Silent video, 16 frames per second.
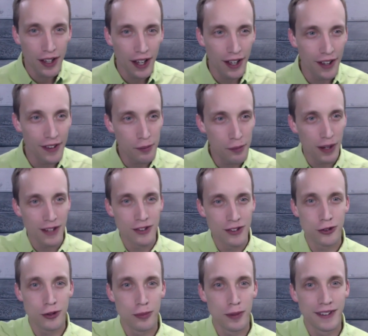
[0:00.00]
uh, thereby
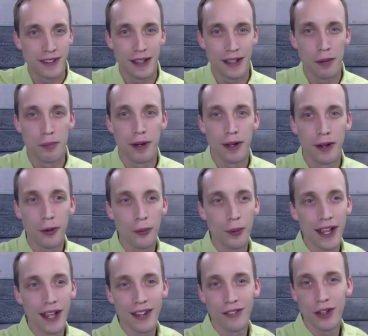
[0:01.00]
instrumenting a better
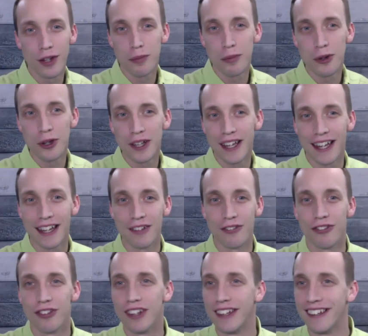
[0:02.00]
way of communicating
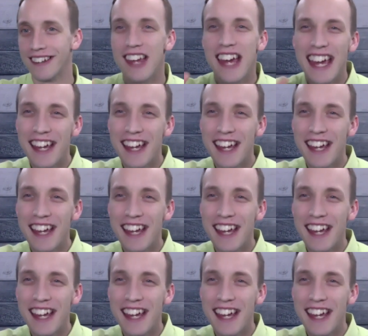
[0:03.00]
feelings.